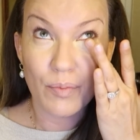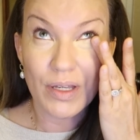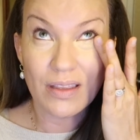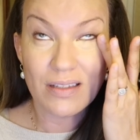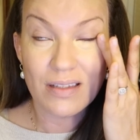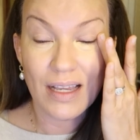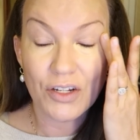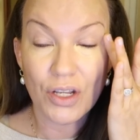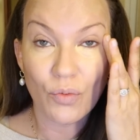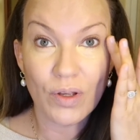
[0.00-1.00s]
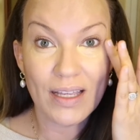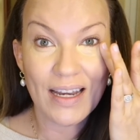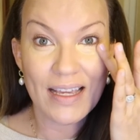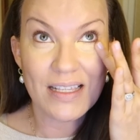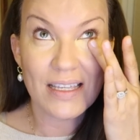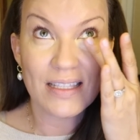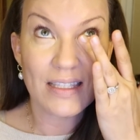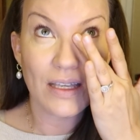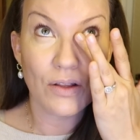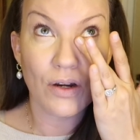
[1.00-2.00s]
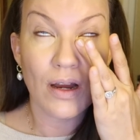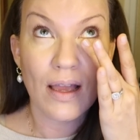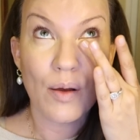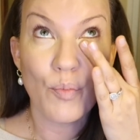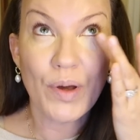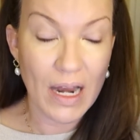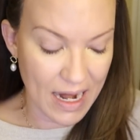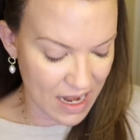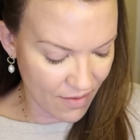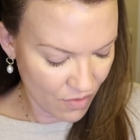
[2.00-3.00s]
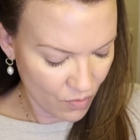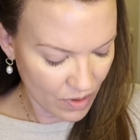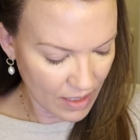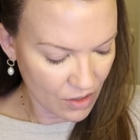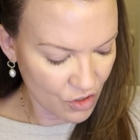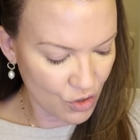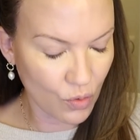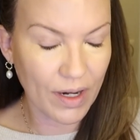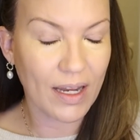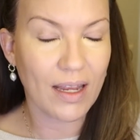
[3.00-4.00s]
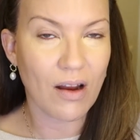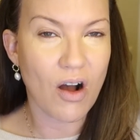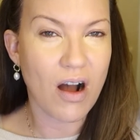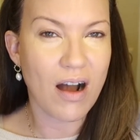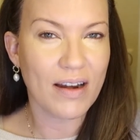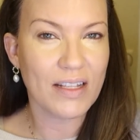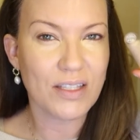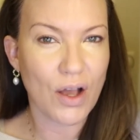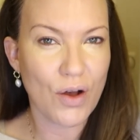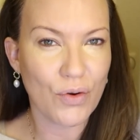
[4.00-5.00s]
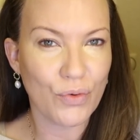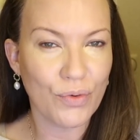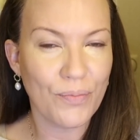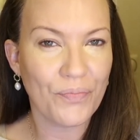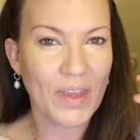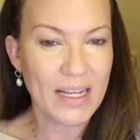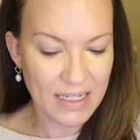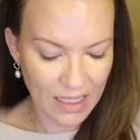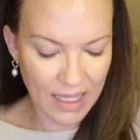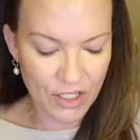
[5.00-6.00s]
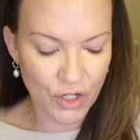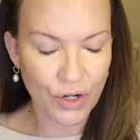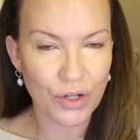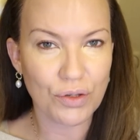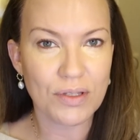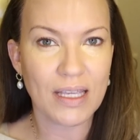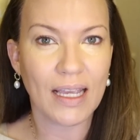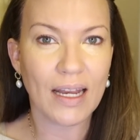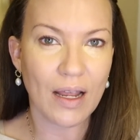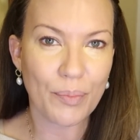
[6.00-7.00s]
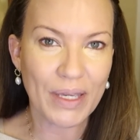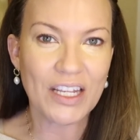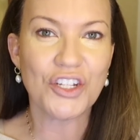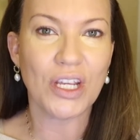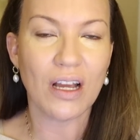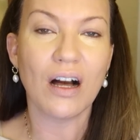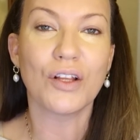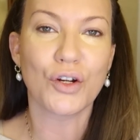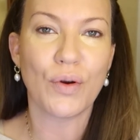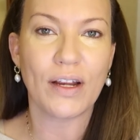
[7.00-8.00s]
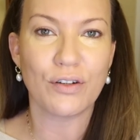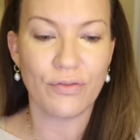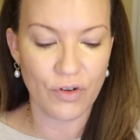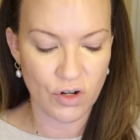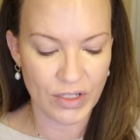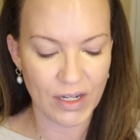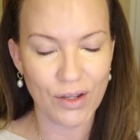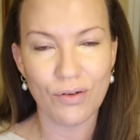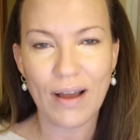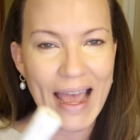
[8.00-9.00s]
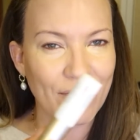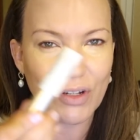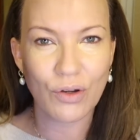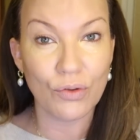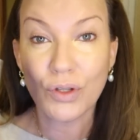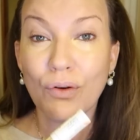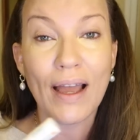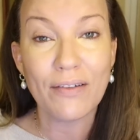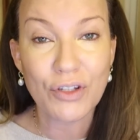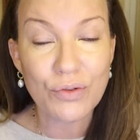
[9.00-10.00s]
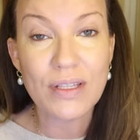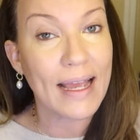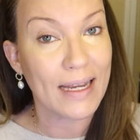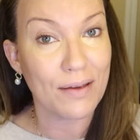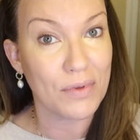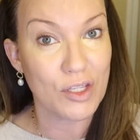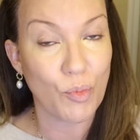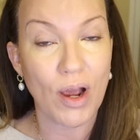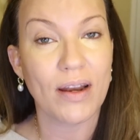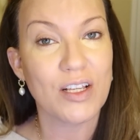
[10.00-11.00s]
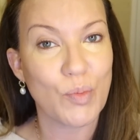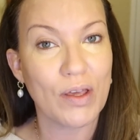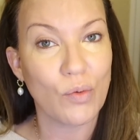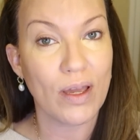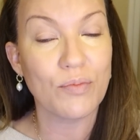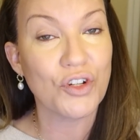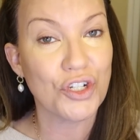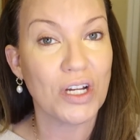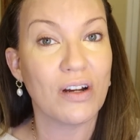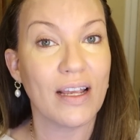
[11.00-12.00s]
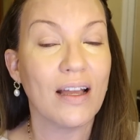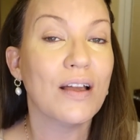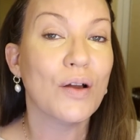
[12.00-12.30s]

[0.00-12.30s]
But this is actually a really nice concealer, but I never really enjoyed it on its own until I started using an, a peachy color corrector first. Now you don't have to go, you don't have to use any of these products, by the way, I'm just sharing